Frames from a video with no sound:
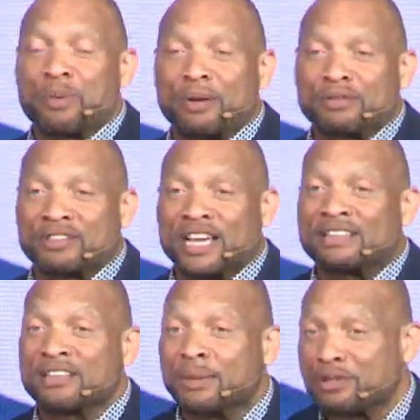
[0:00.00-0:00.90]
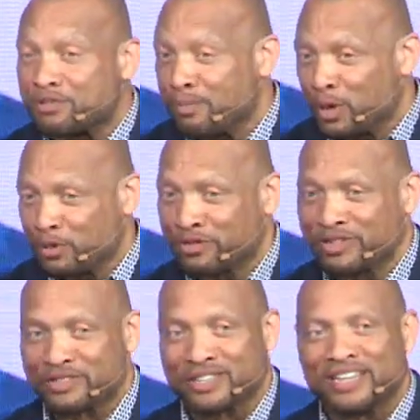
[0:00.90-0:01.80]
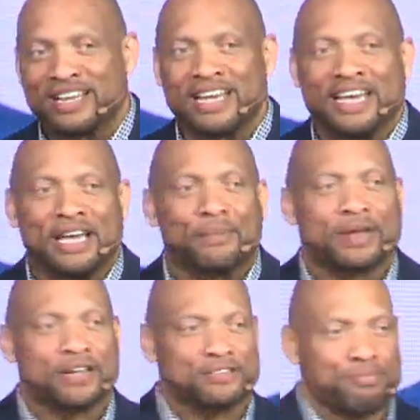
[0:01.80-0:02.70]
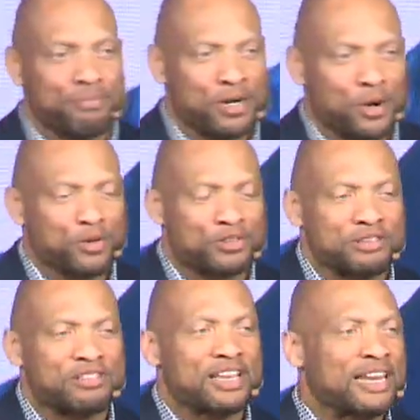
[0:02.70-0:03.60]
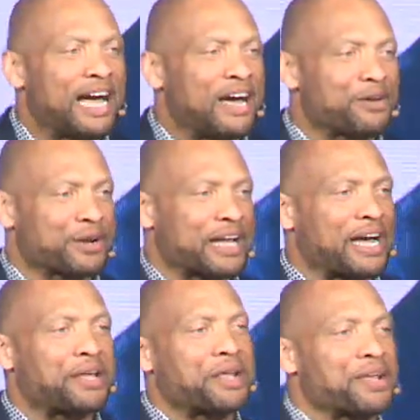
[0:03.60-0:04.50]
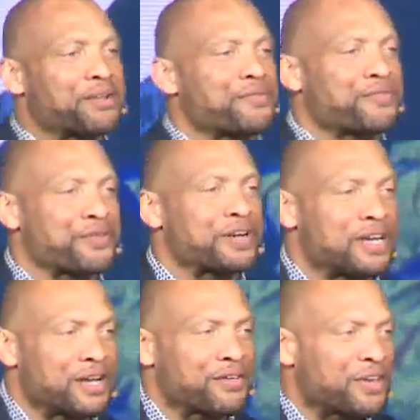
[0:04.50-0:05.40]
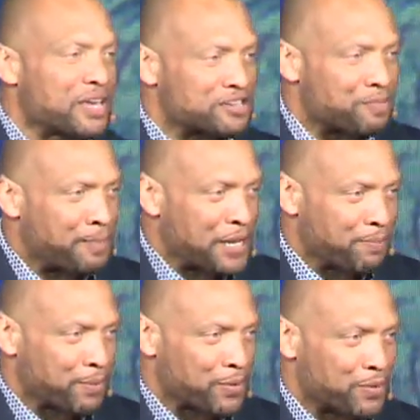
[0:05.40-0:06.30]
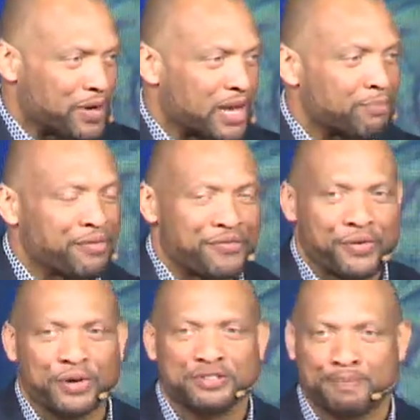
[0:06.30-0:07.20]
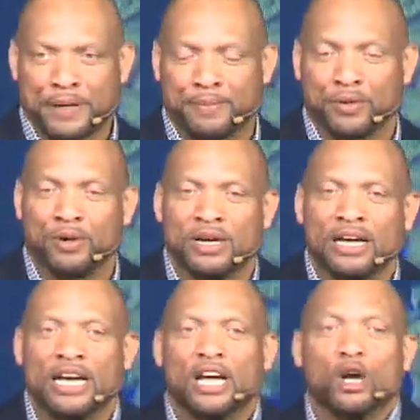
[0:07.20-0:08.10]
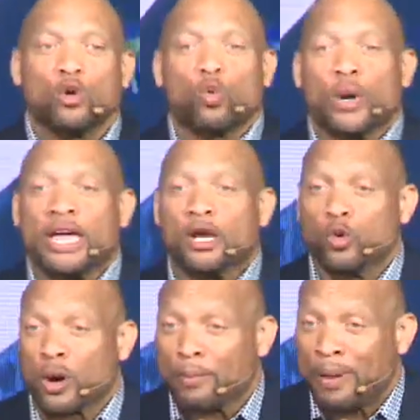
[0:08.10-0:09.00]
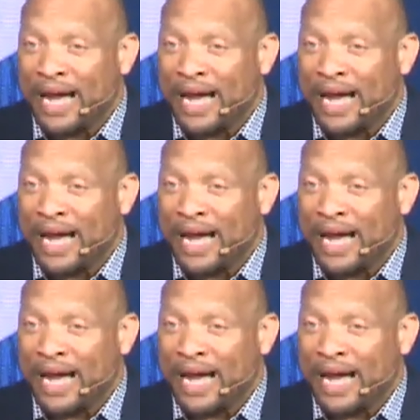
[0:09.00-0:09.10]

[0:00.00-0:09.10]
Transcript: Promised land. His name is Moses. Because Moses didn't honor God in front of his people and before his people. Of his people.